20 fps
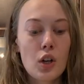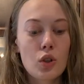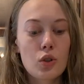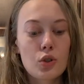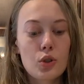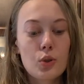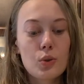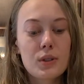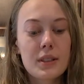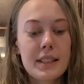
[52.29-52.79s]

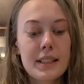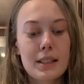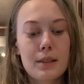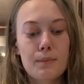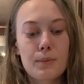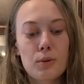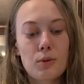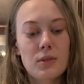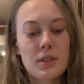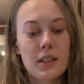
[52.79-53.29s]
2
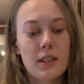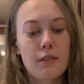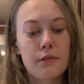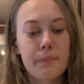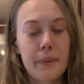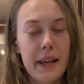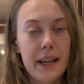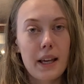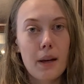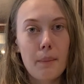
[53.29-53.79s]
teaspoons of
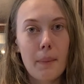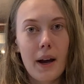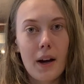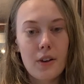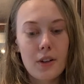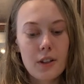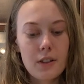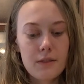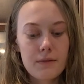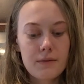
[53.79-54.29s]
baking
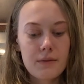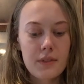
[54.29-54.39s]
powder,